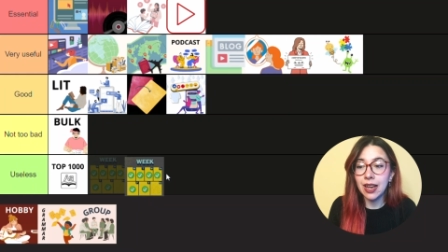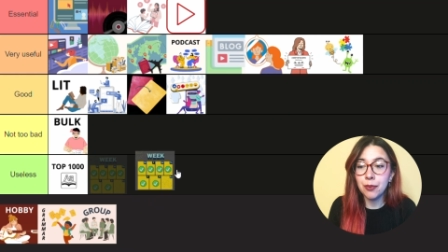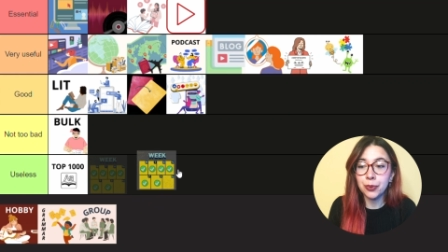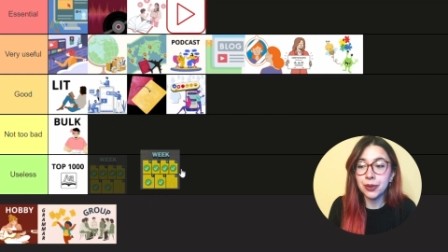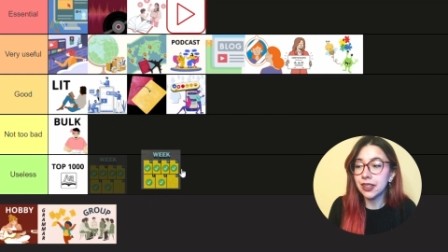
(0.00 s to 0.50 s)
I
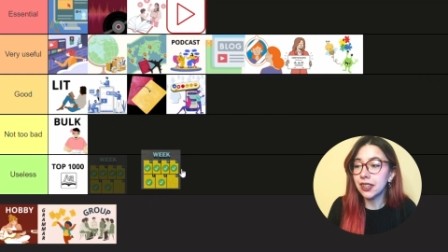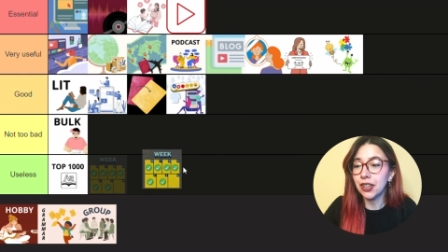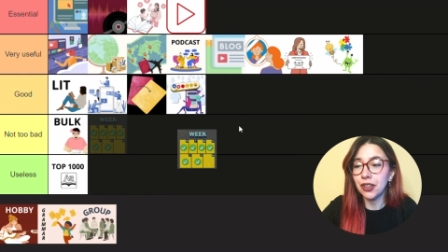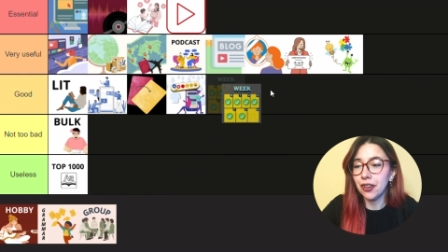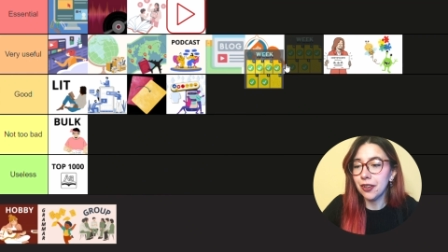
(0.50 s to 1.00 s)
put it
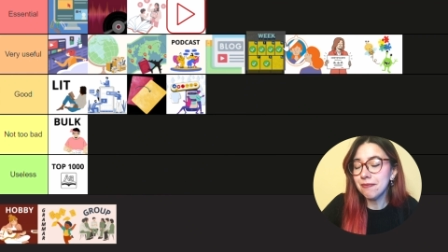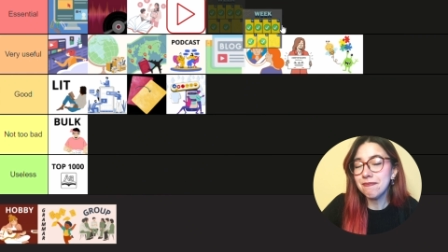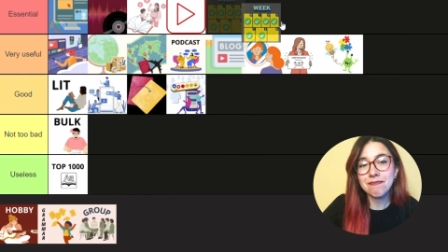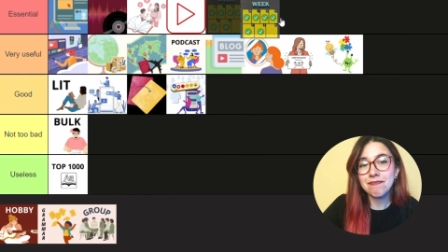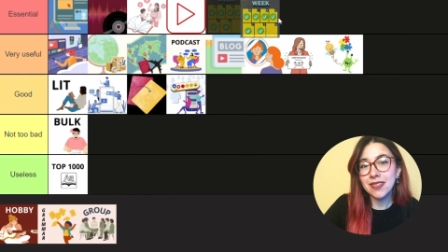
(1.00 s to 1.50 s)
here.
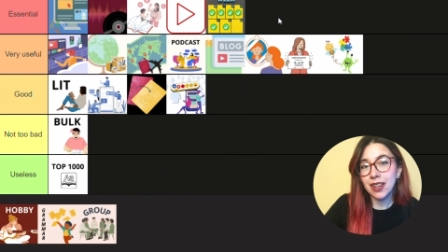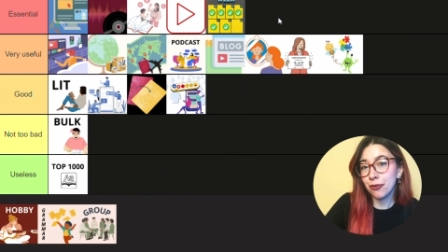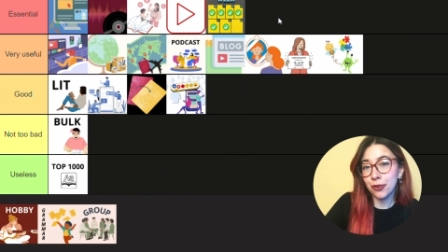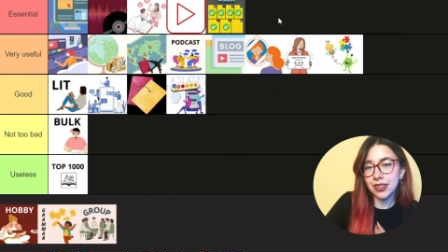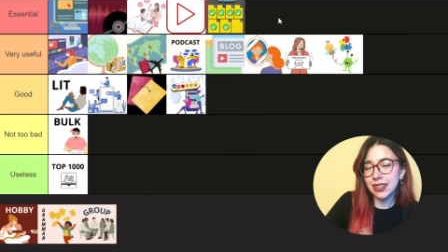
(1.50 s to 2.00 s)

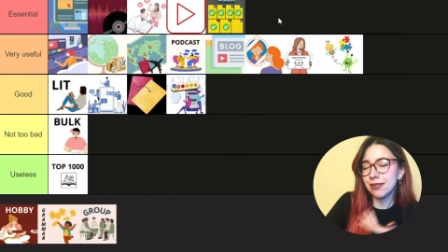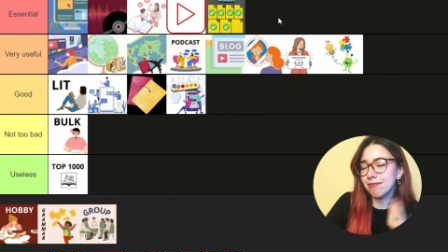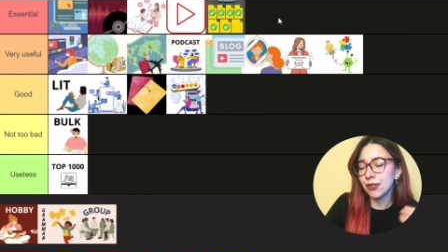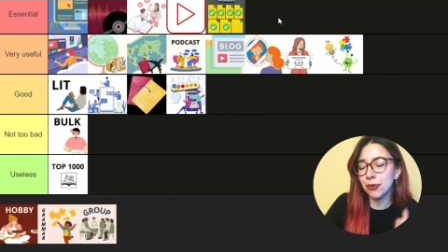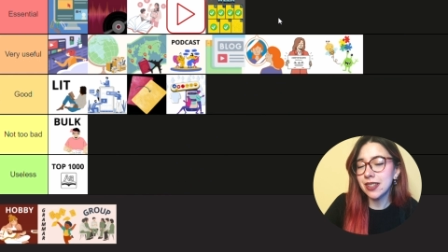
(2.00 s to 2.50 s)
For the
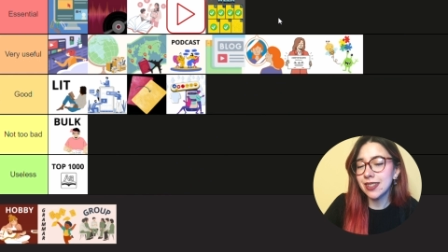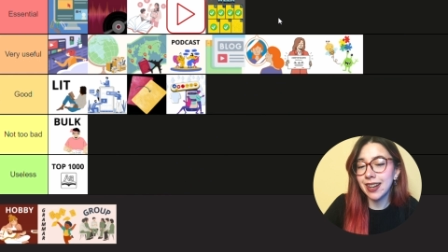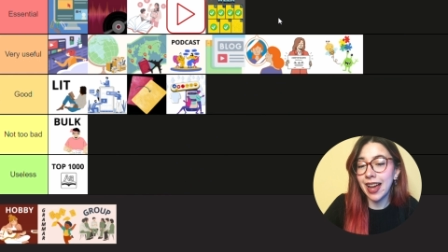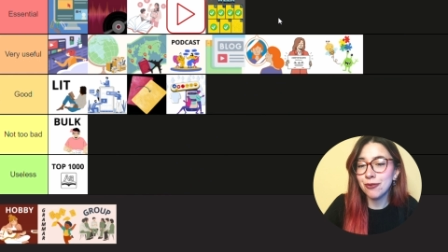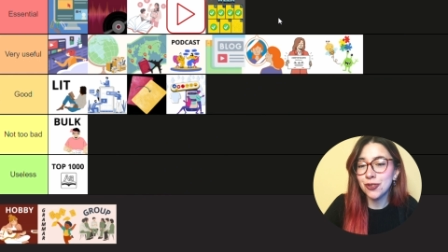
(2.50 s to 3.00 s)
reason
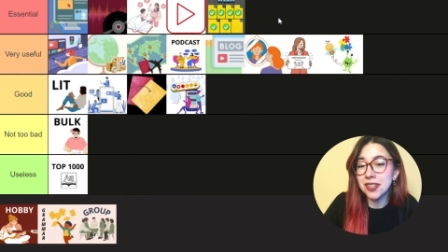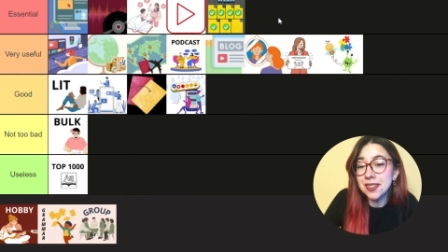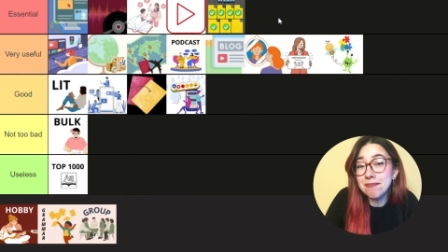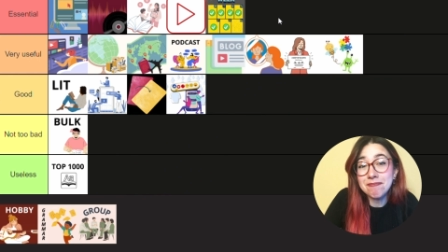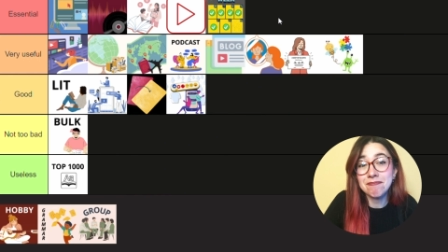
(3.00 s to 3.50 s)
I've
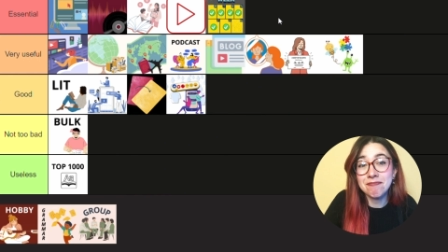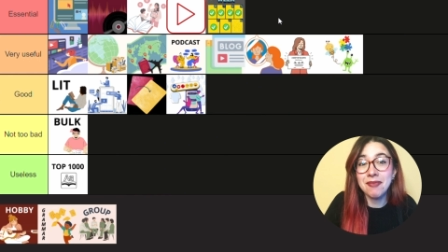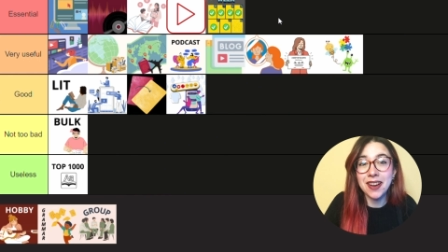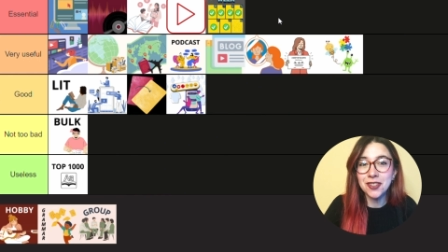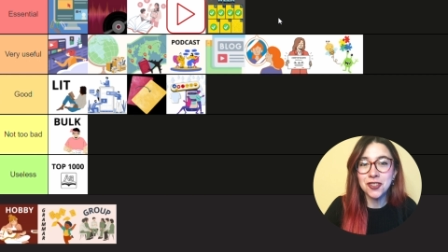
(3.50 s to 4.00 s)
just
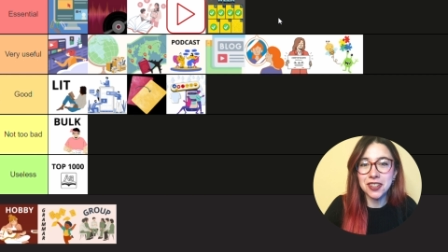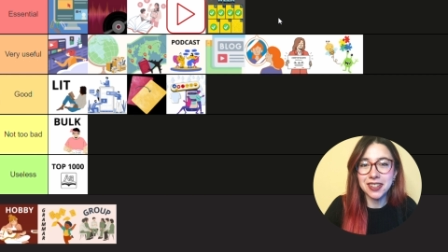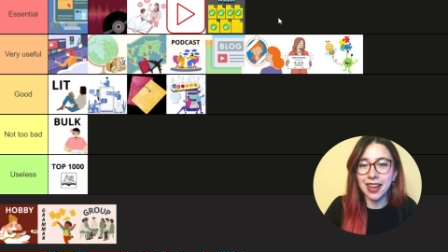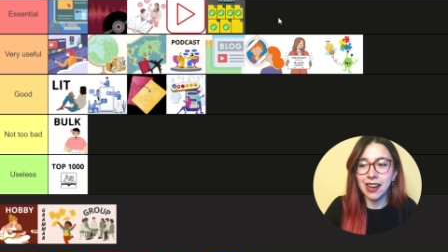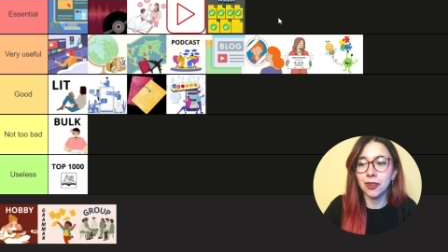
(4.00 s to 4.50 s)
mentioned
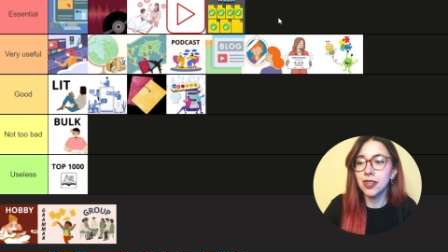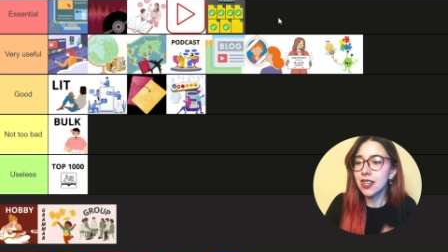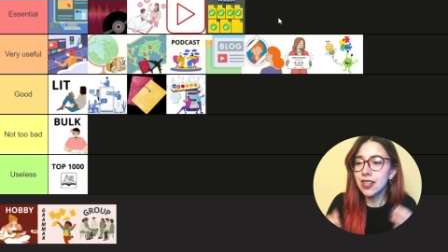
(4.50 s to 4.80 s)
now,